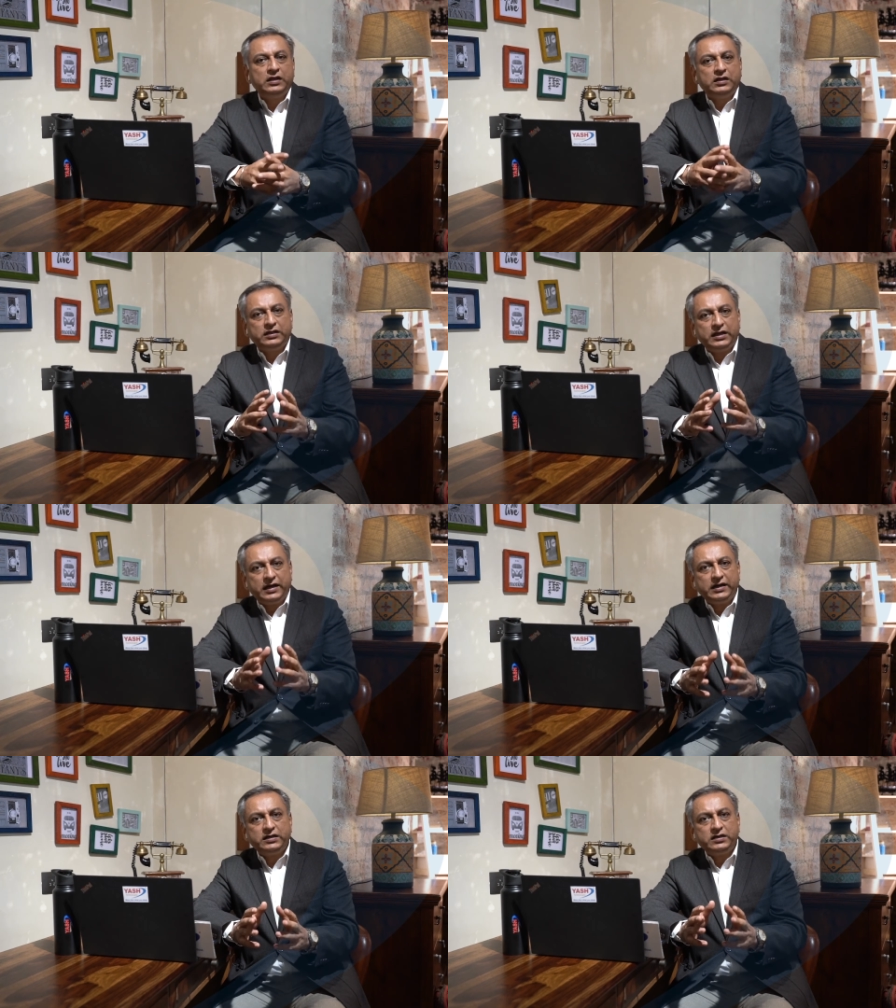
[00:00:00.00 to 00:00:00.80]
The
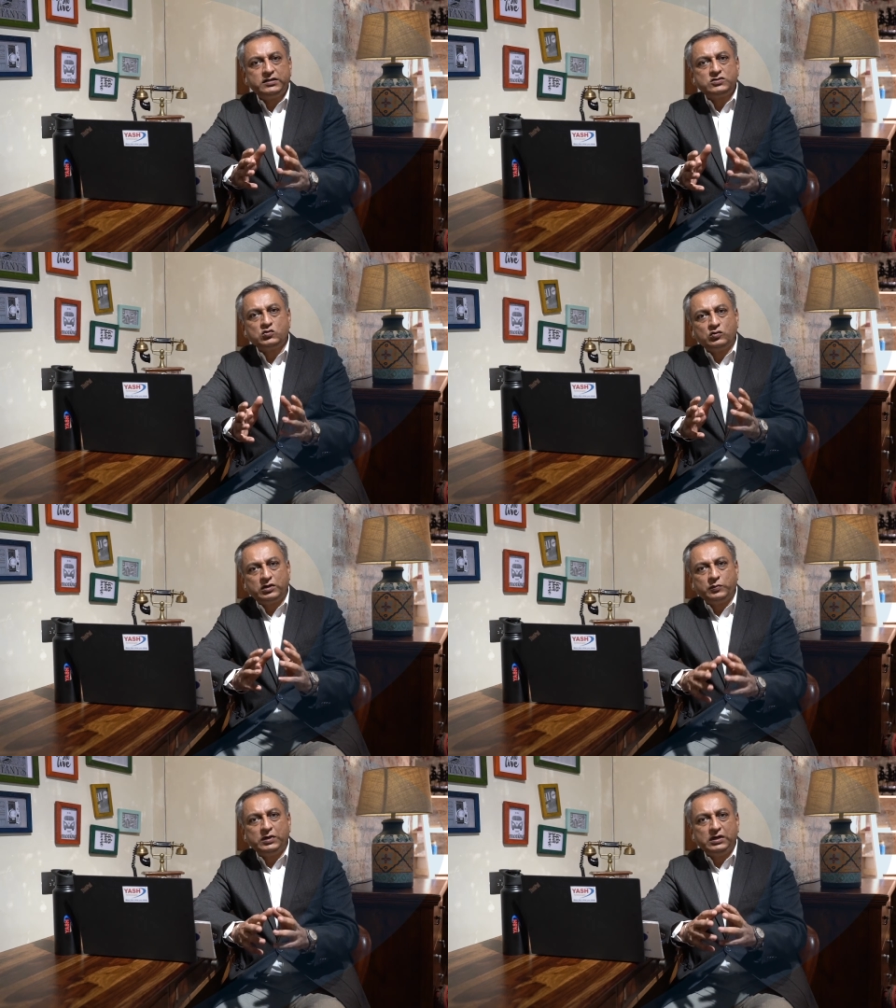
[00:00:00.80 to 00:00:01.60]
idea is to
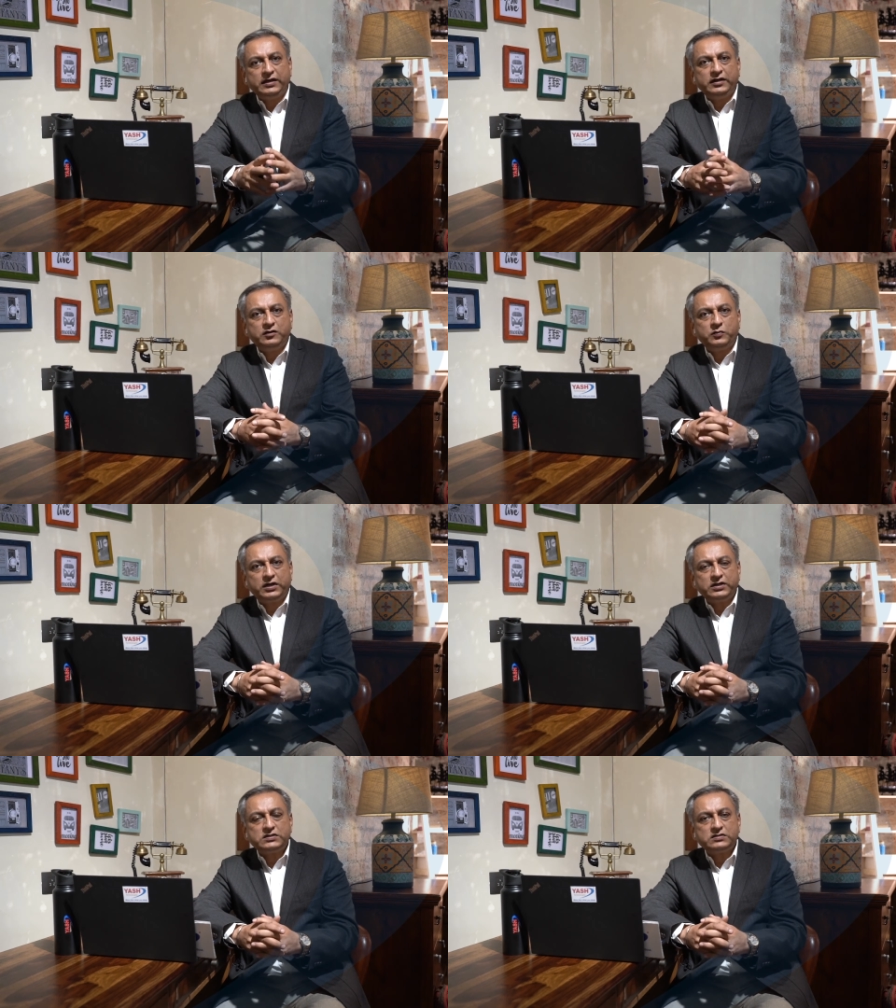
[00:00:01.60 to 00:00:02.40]
cripple an
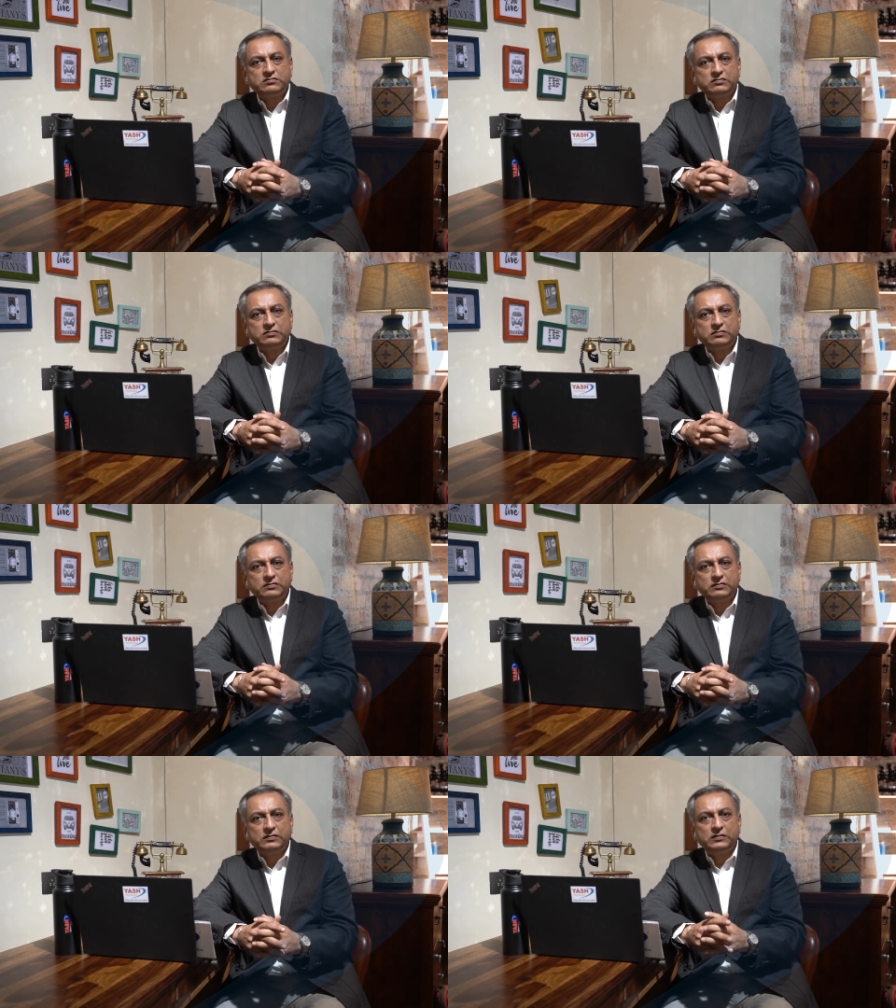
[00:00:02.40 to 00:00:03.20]
enterprise
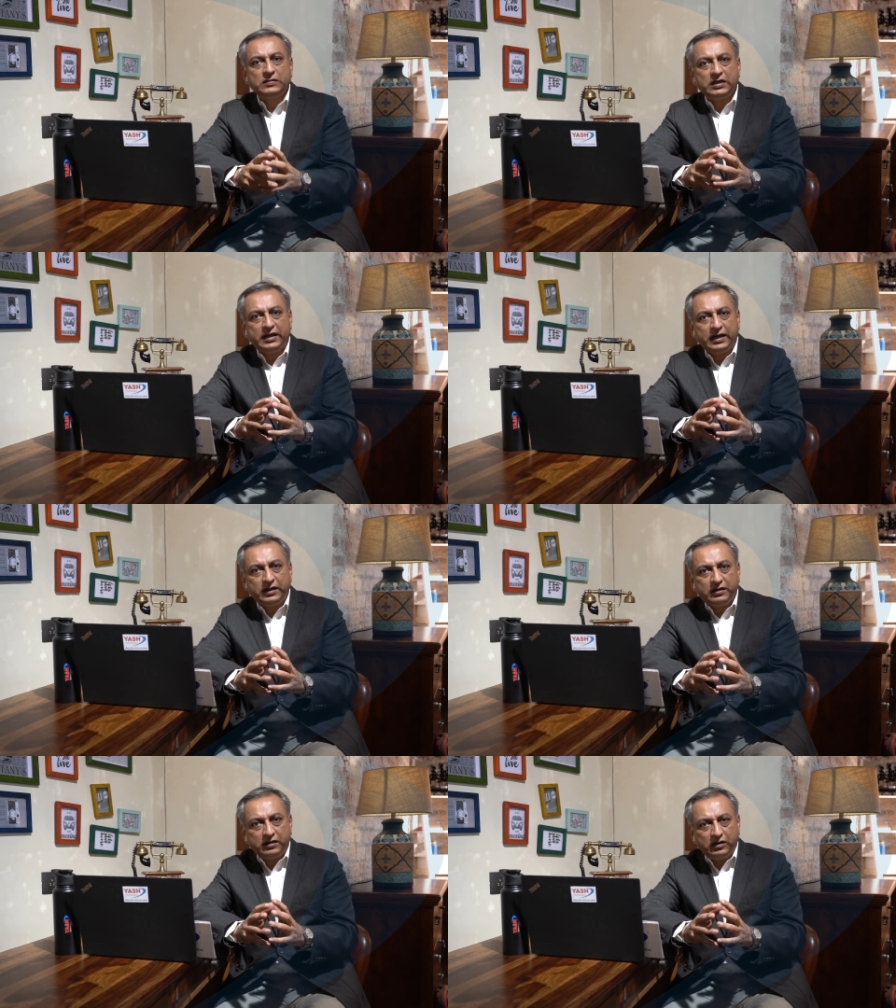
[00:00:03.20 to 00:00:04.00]

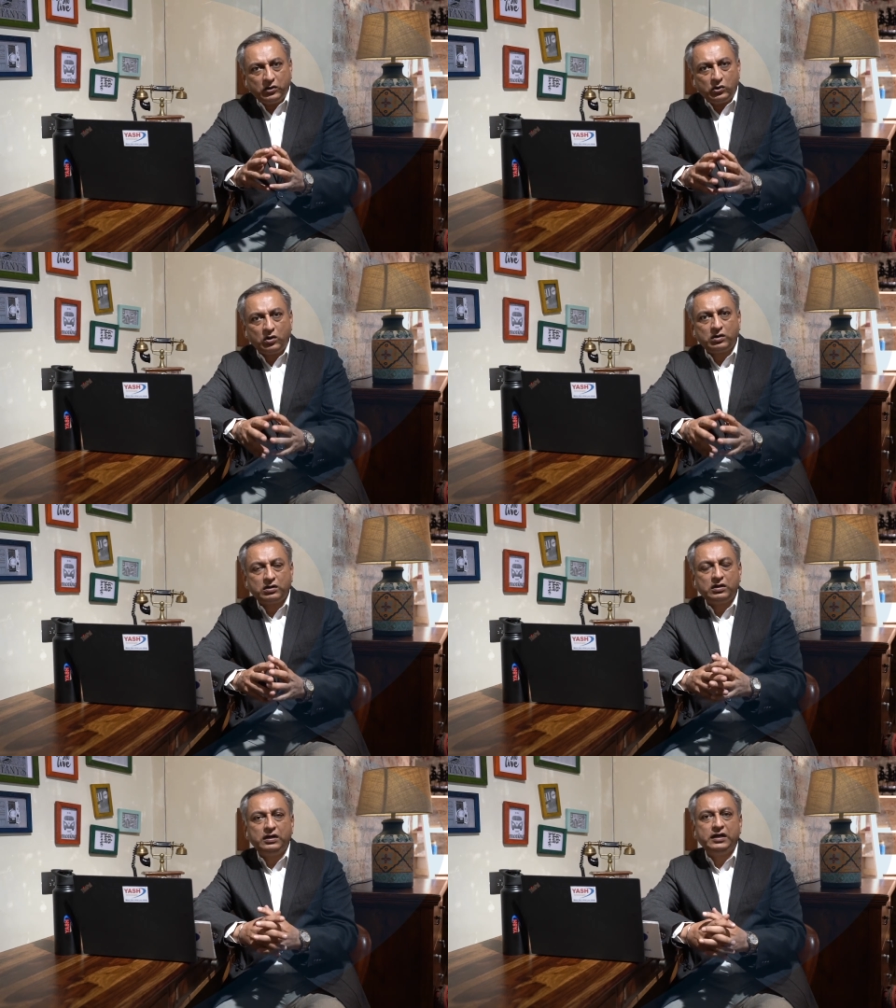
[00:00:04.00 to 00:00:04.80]
and not
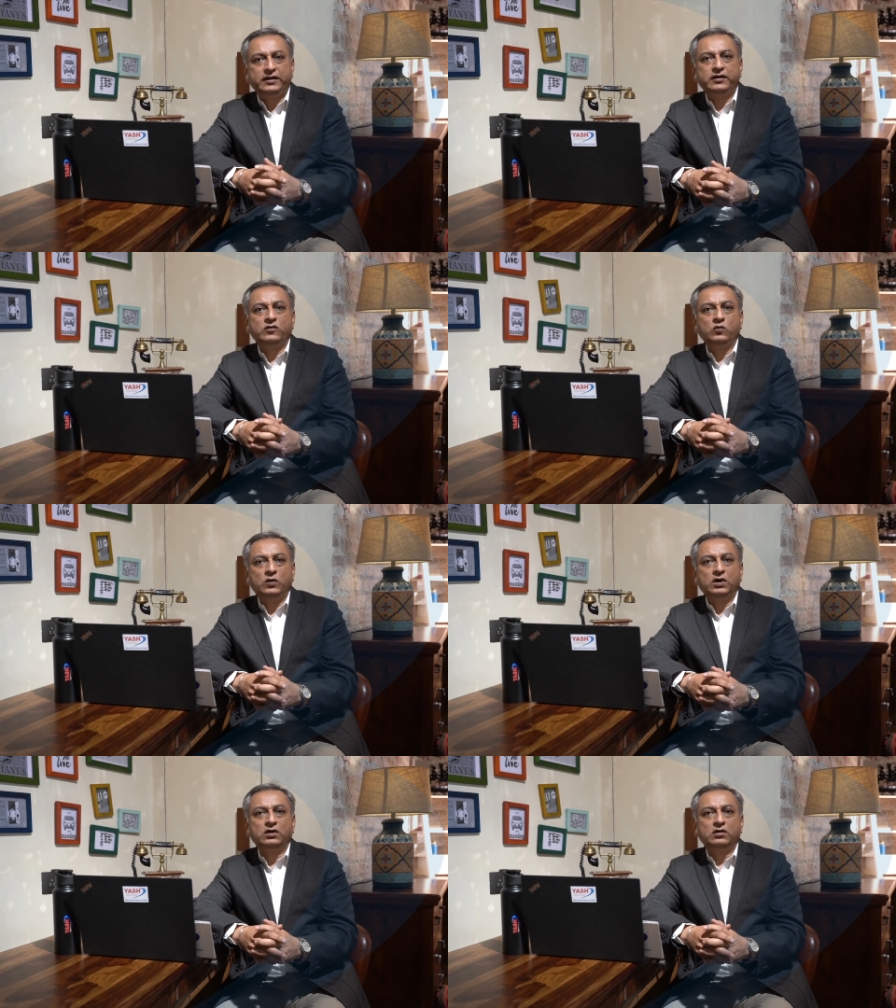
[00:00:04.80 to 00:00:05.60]
let it
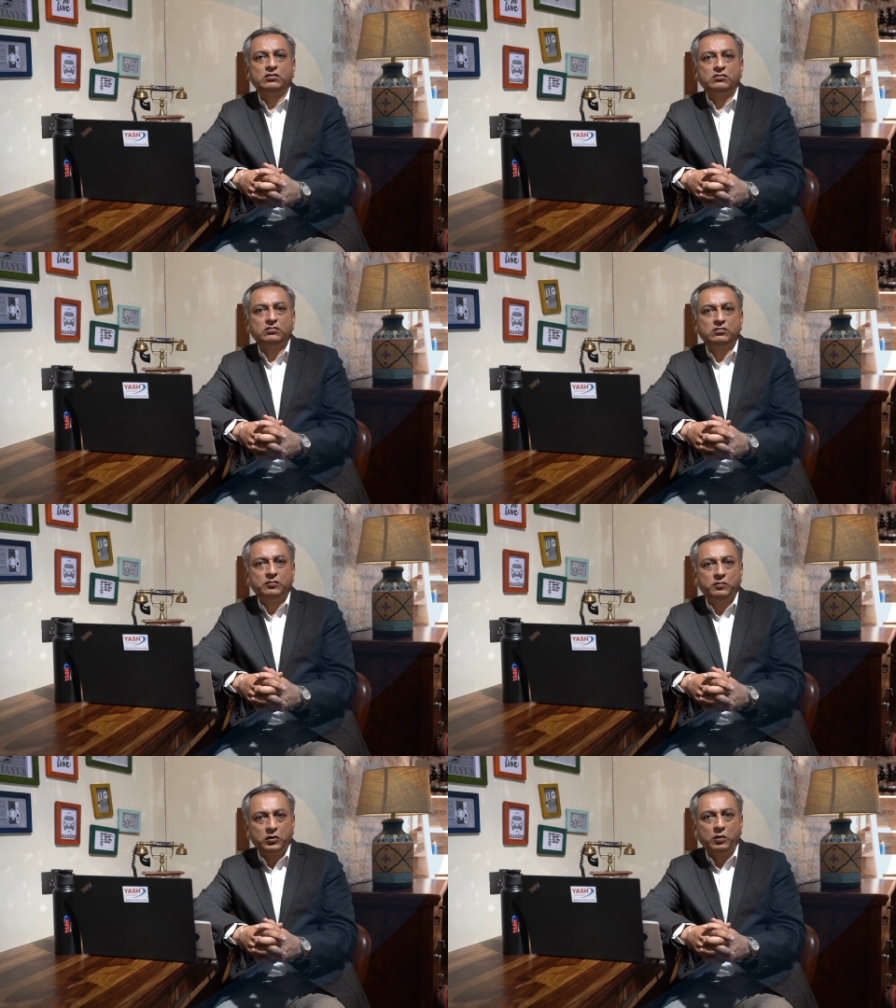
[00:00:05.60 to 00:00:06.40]
work
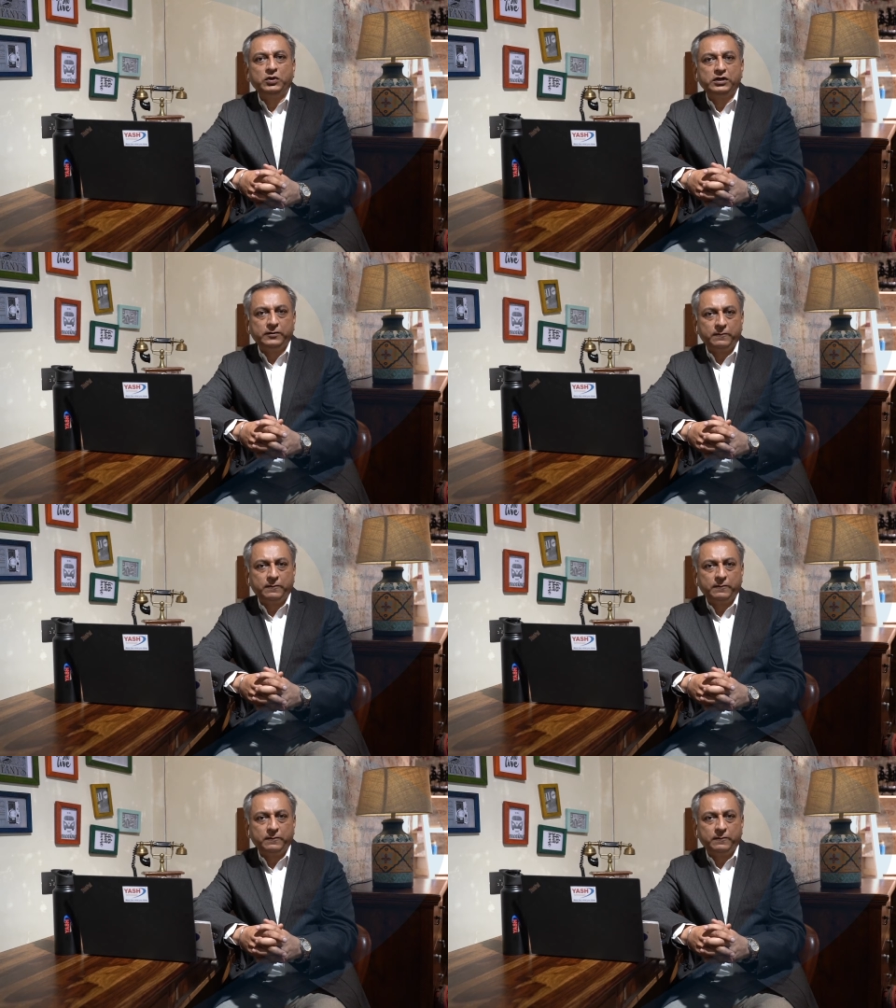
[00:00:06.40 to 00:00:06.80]
properly.